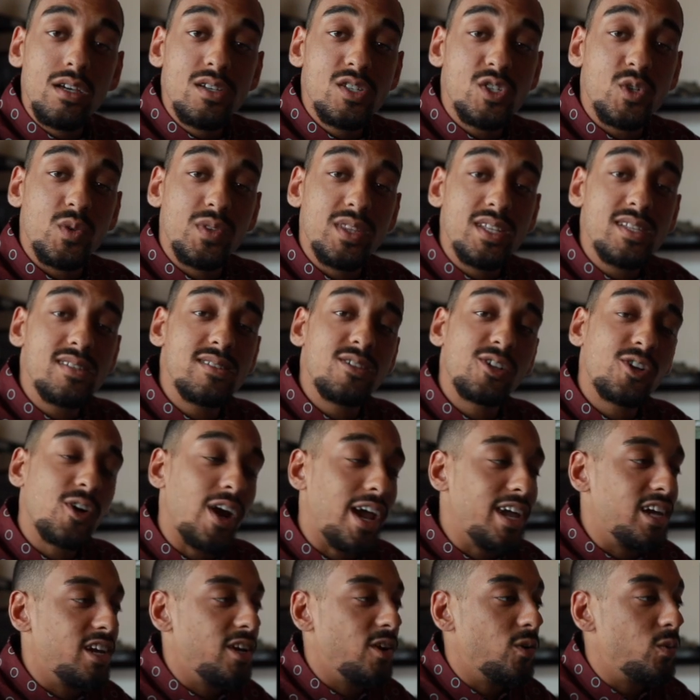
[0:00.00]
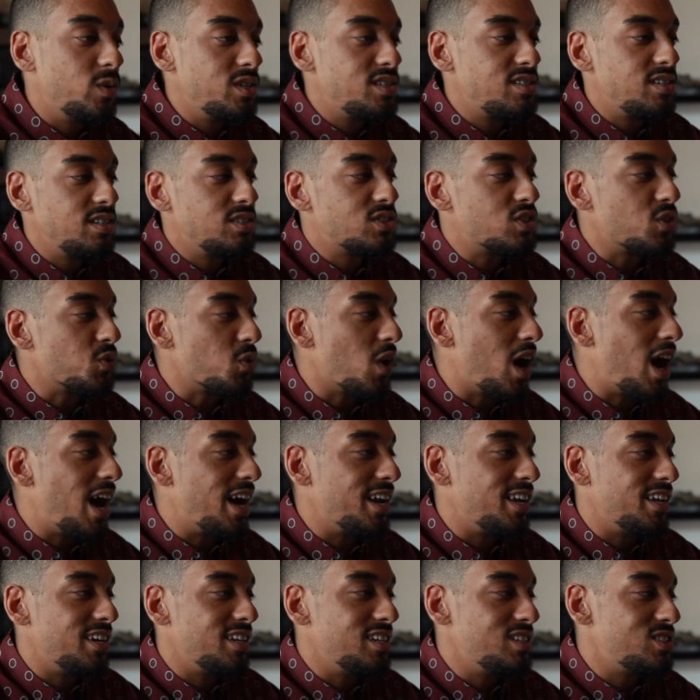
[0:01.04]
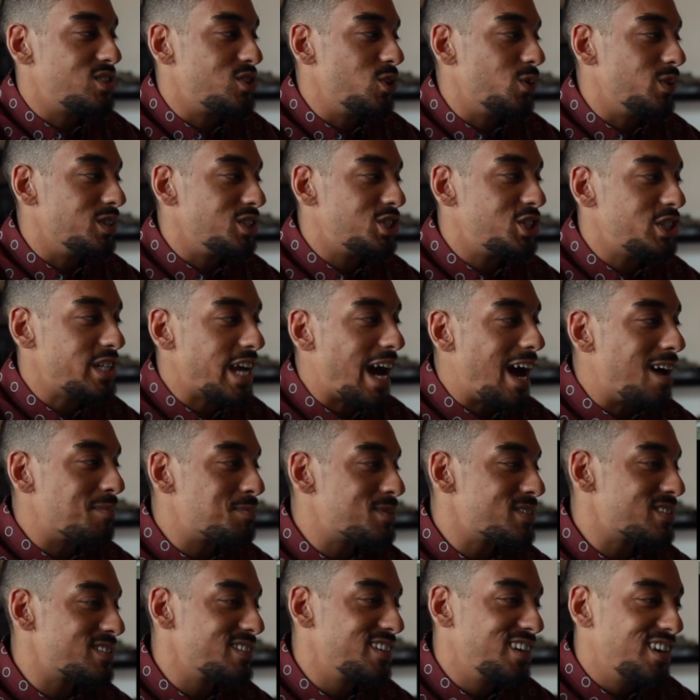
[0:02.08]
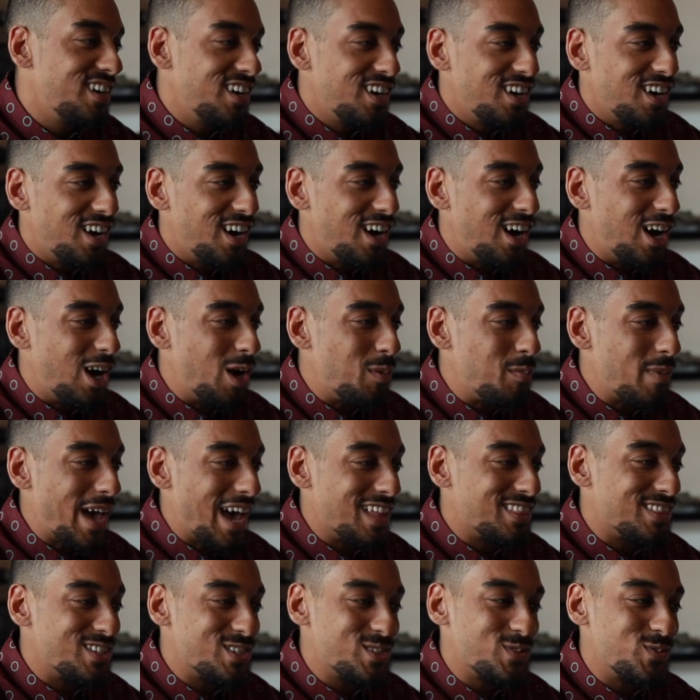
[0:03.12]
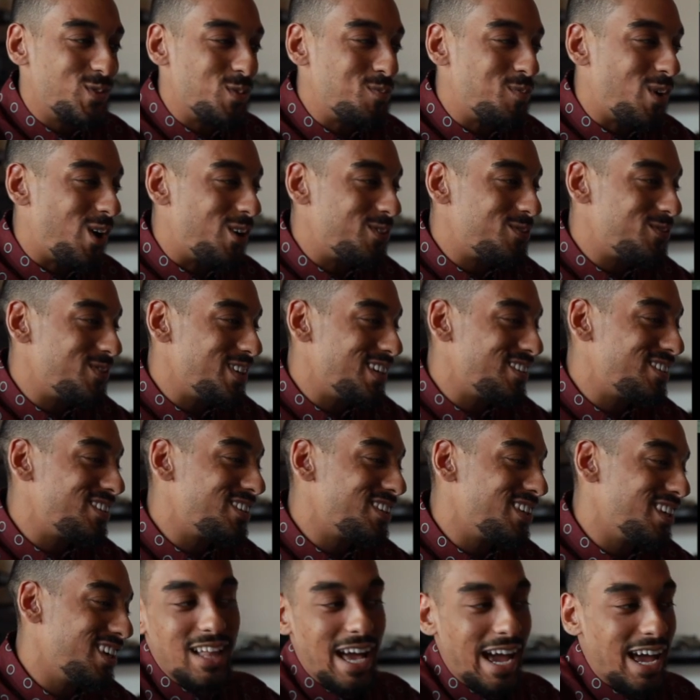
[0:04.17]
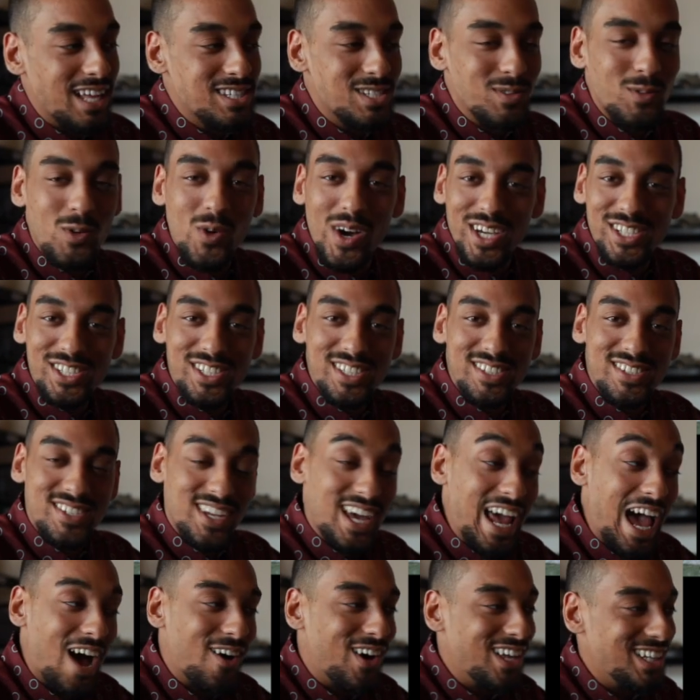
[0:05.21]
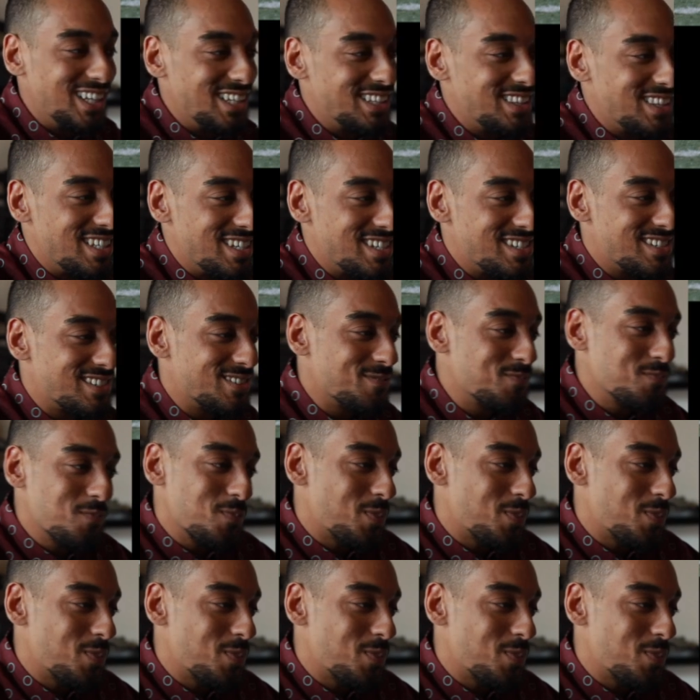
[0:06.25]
So in this look right here, we see Tehran, and he's doing chops at this football field. I got some questions on how I lit this.